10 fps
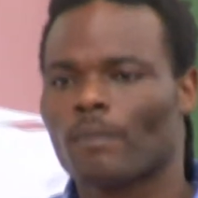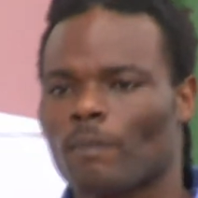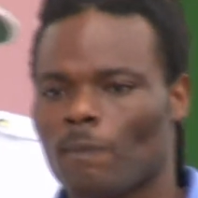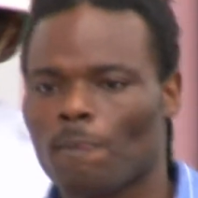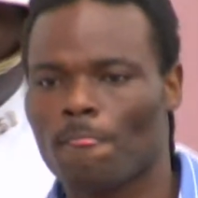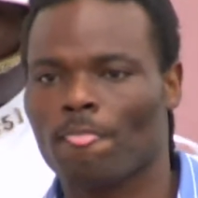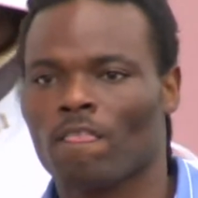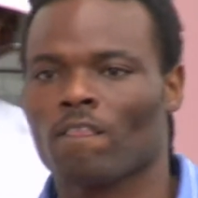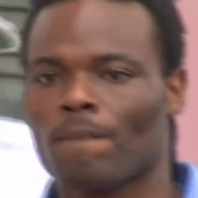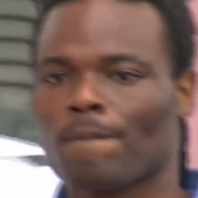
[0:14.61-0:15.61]
against Crown
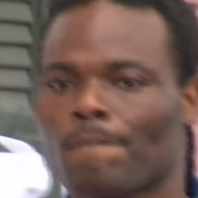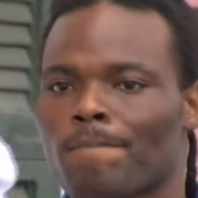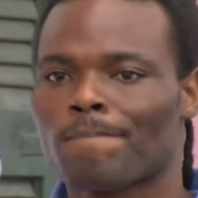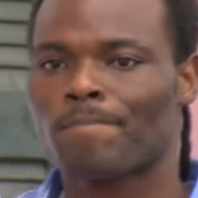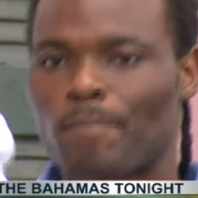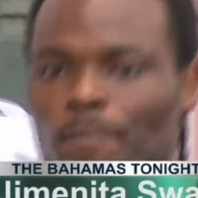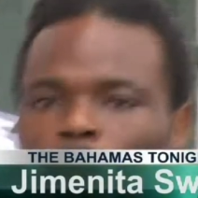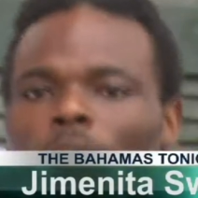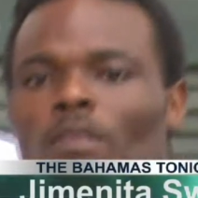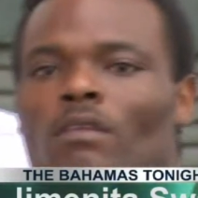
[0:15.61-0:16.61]
allegations of
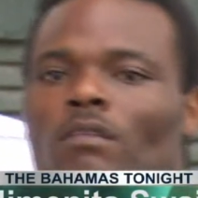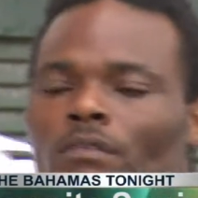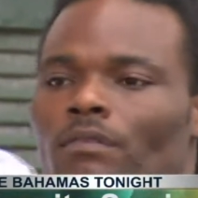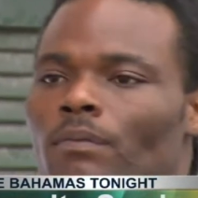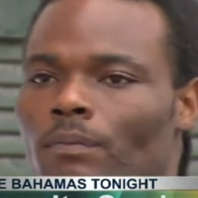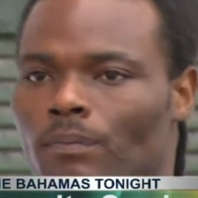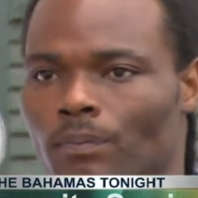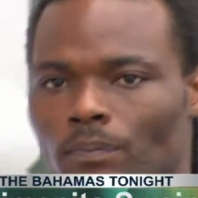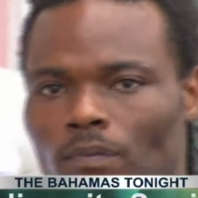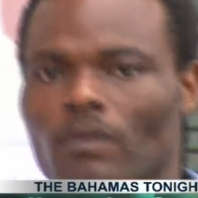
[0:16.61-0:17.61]
burglary, rape,
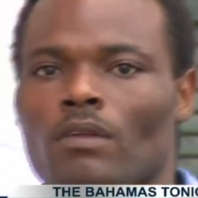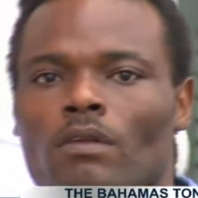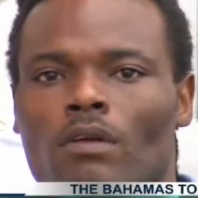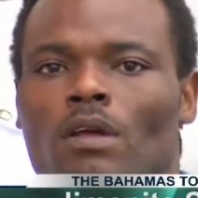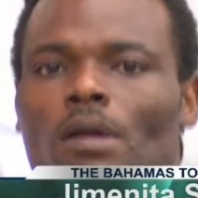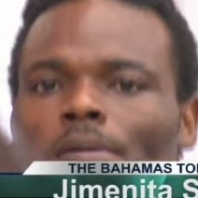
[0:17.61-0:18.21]
and armed robbery